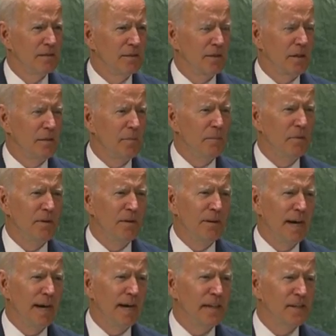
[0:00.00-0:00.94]
The commitment of
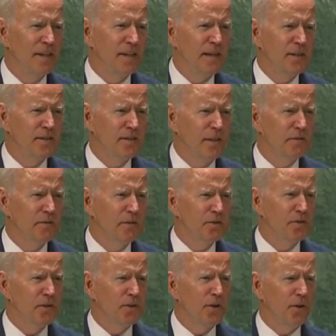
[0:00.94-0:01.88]
the United States to
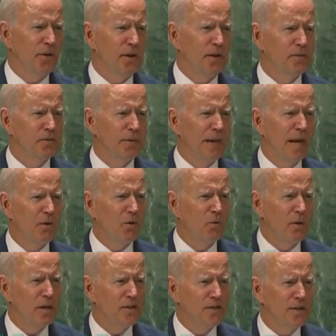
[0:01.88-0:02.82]
Israel's security is without
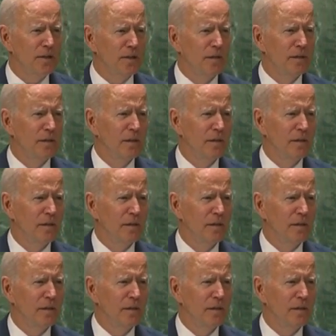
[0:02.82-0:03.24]
question,